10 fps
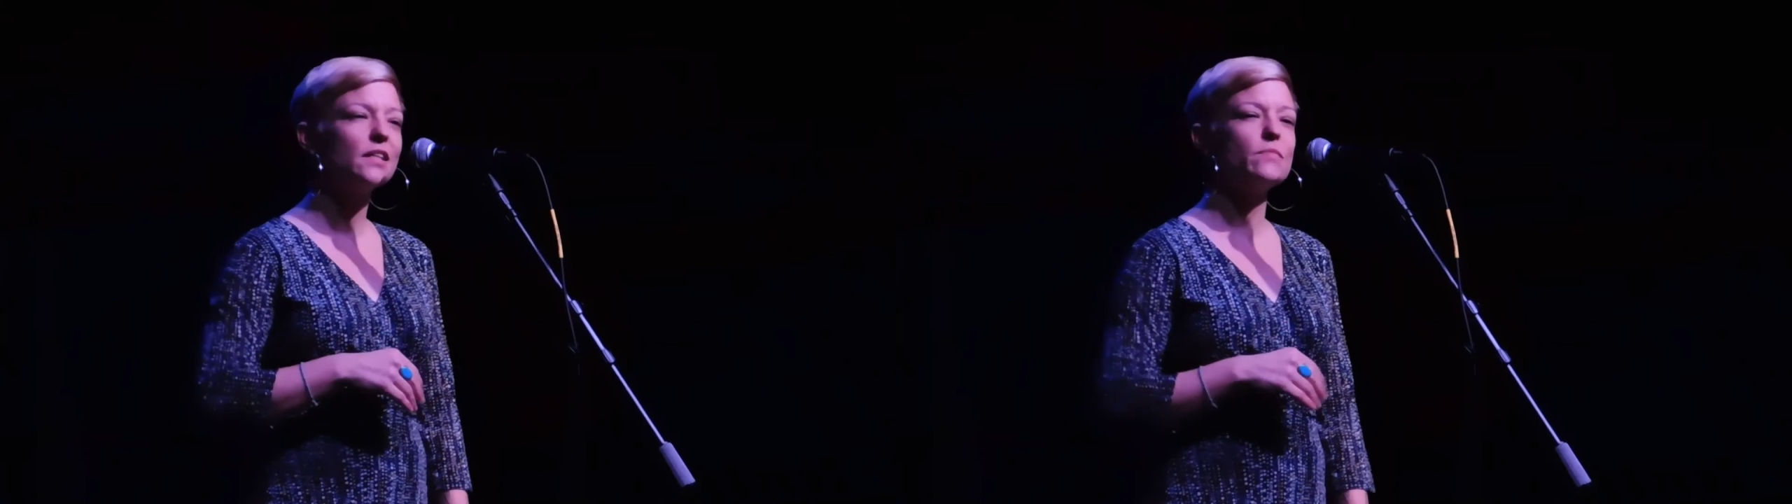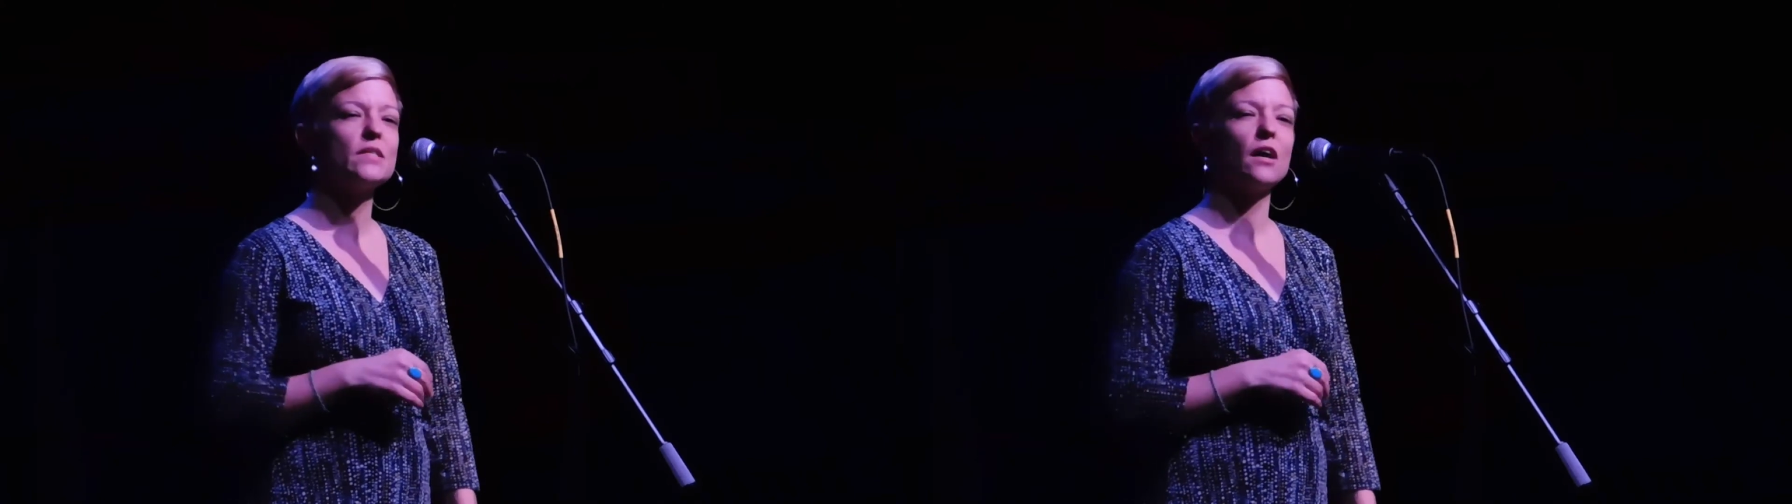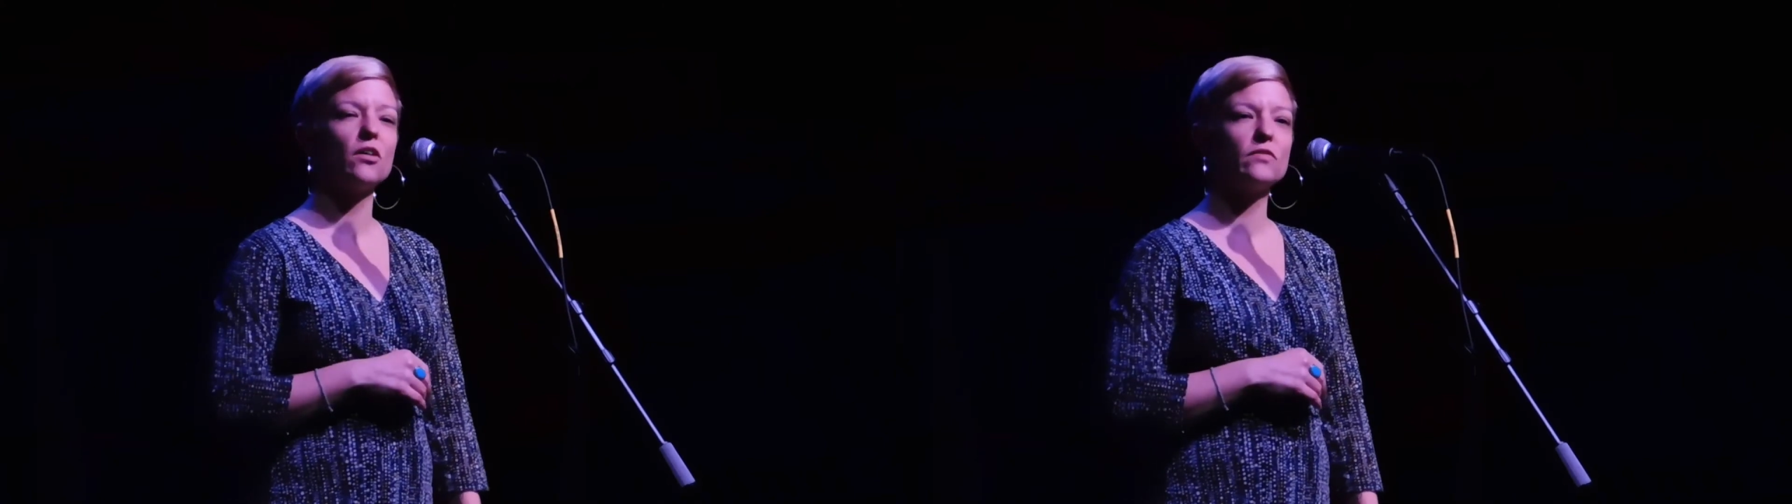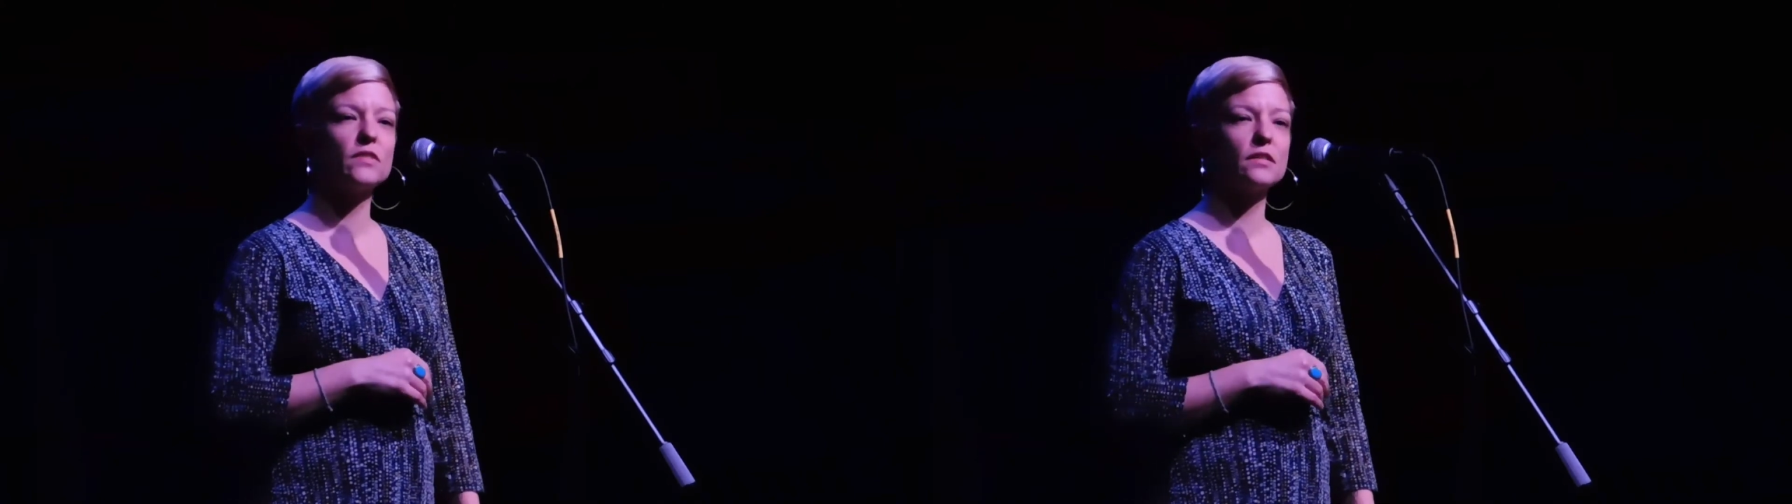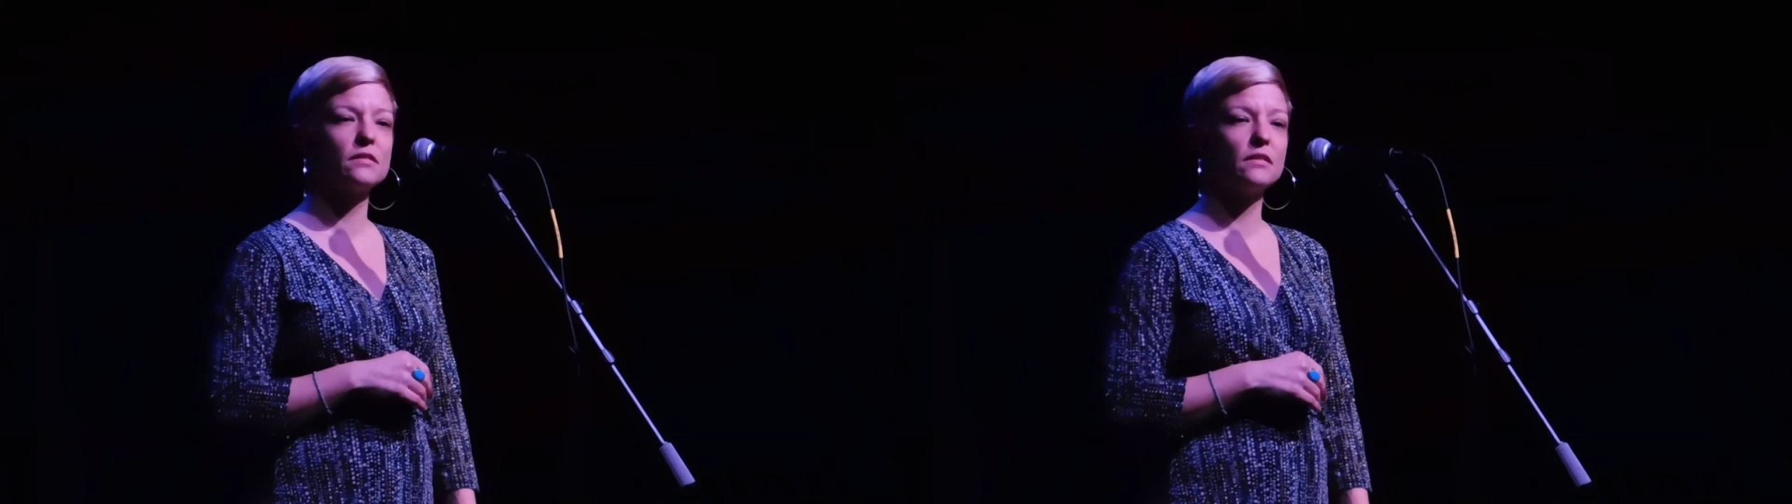themselves,
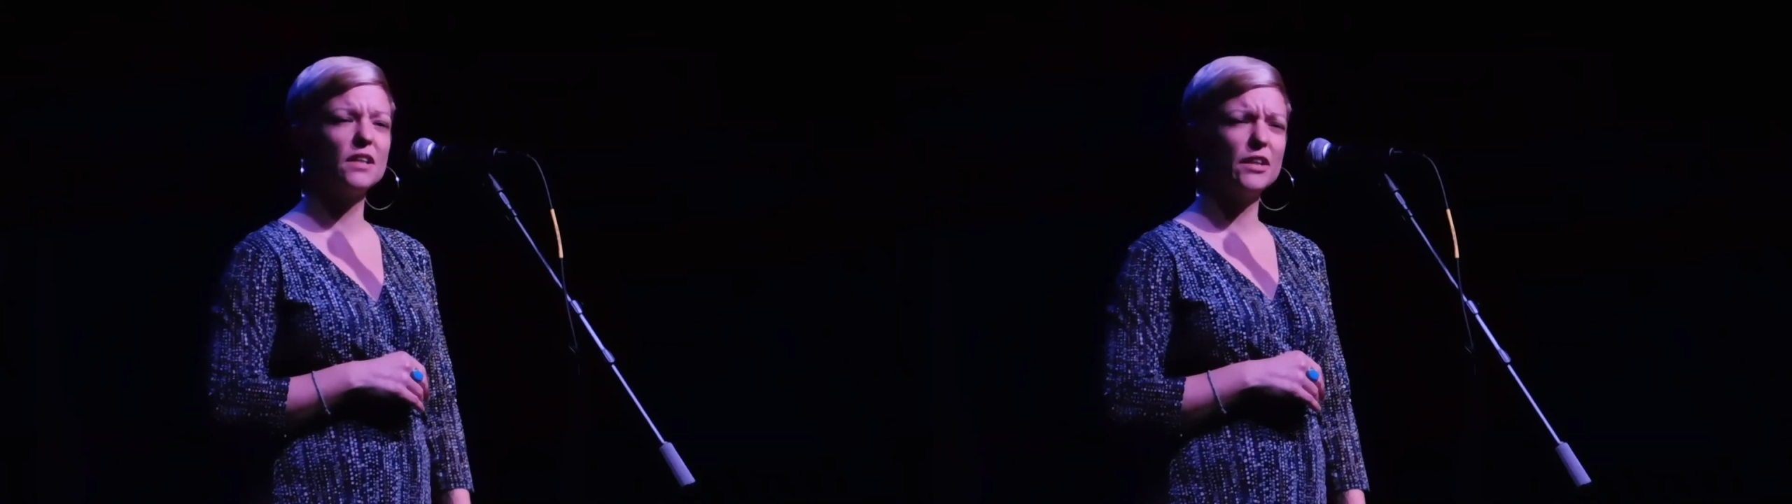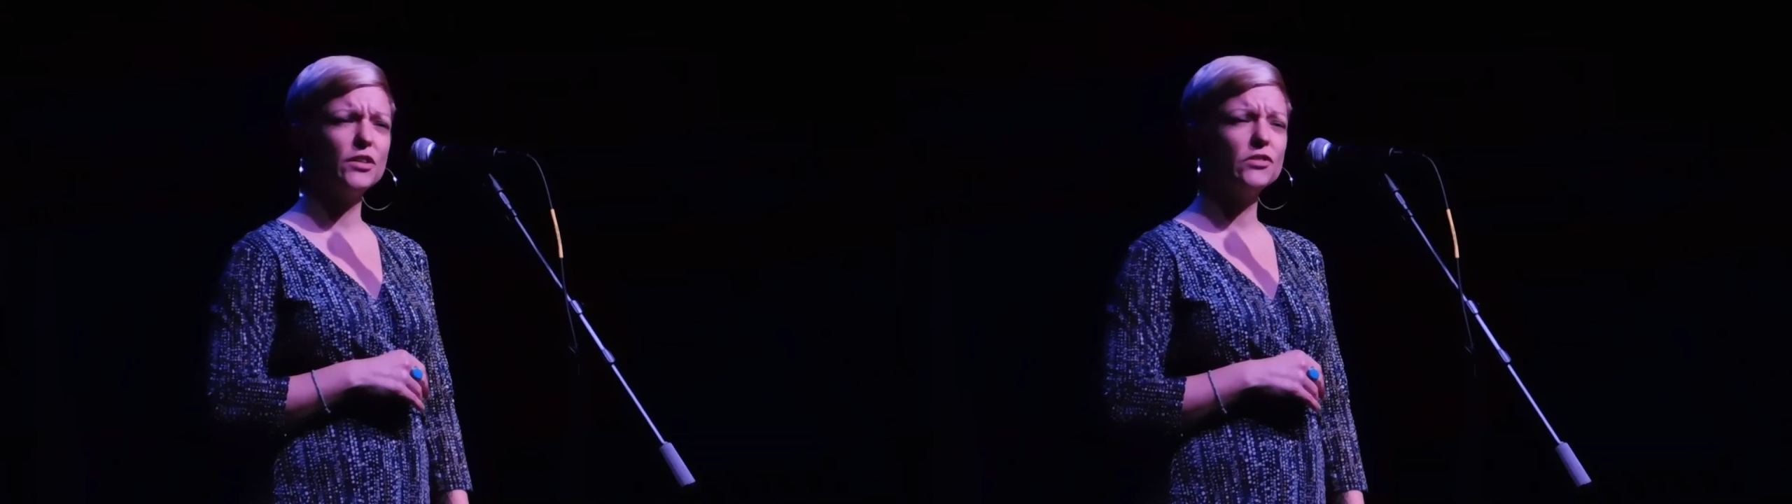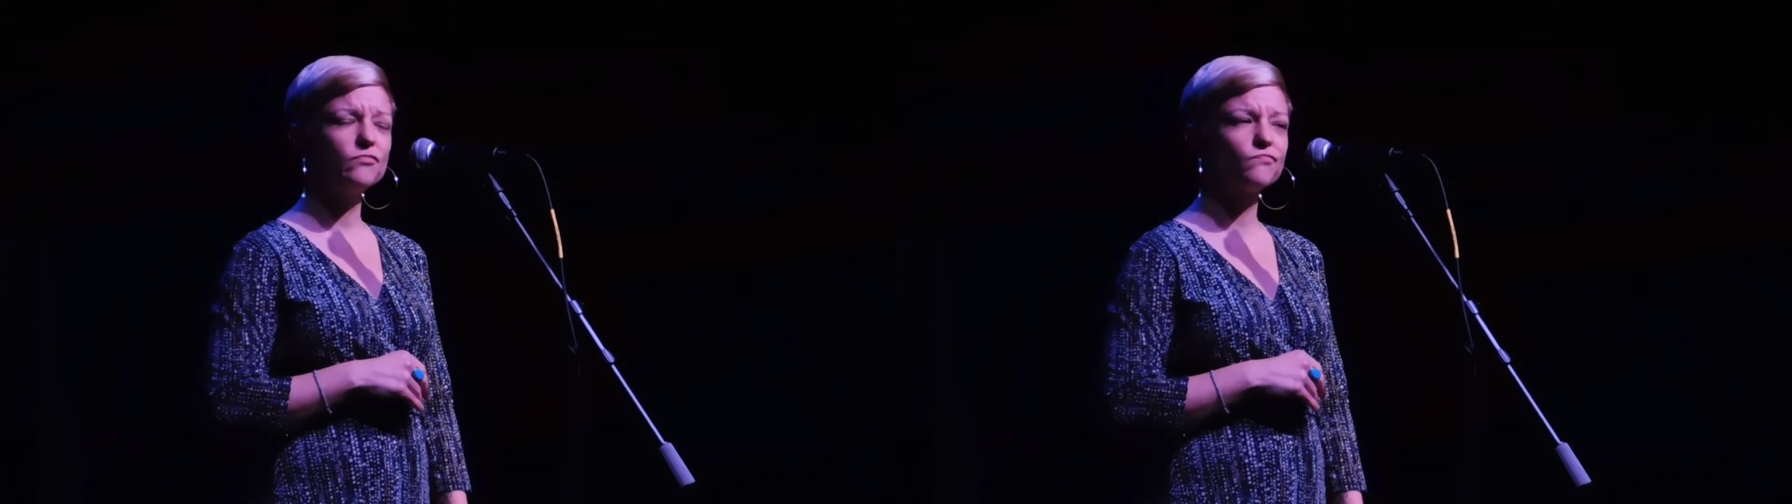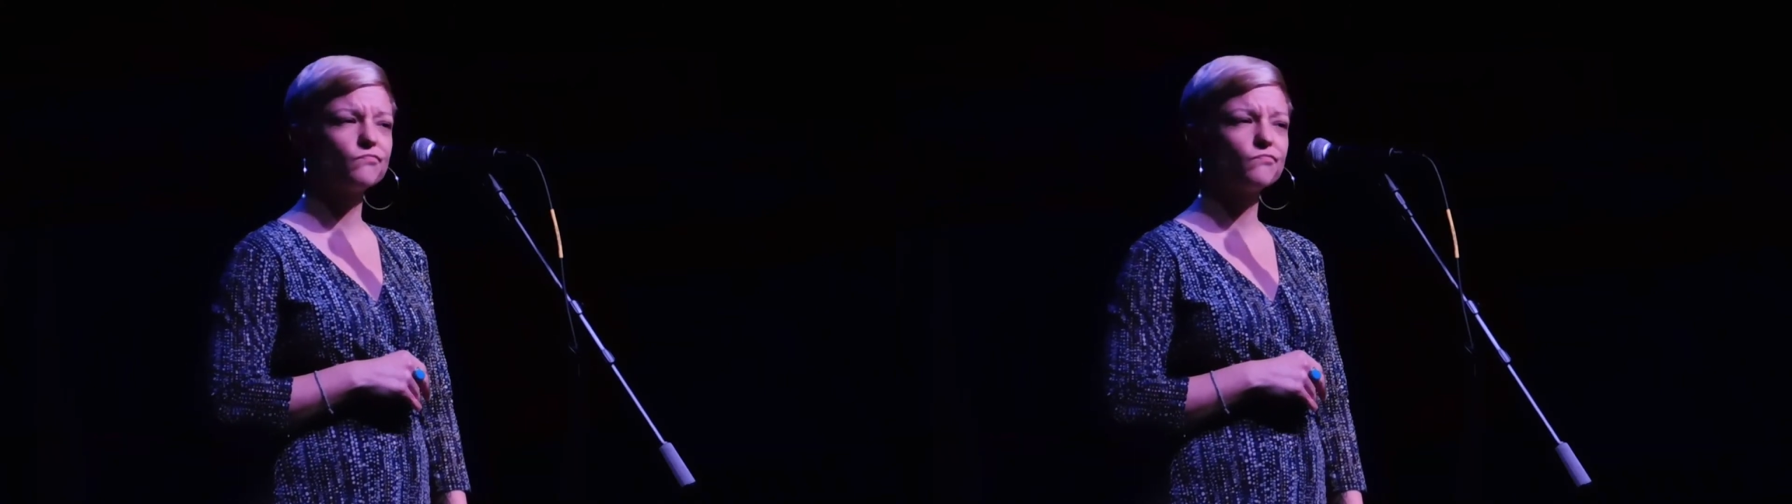you know?